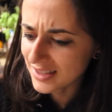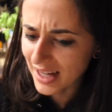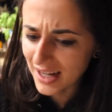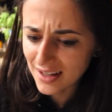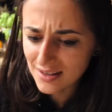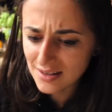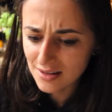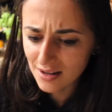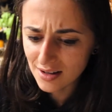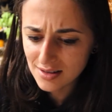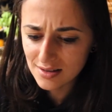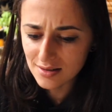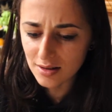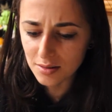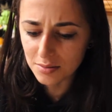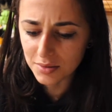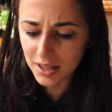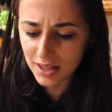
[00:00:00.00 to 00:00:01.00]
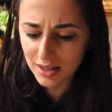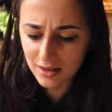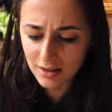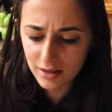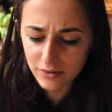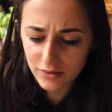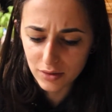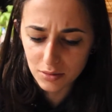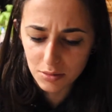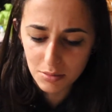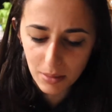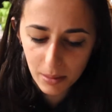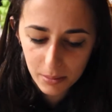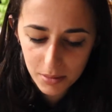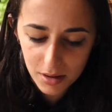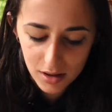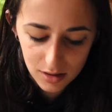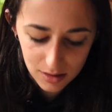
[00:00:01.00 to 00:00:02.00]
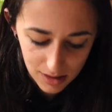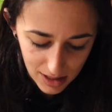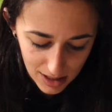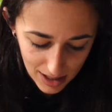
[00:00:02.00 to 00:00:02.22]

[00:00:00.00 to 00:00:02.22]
GAT is awesome. Like if you remember,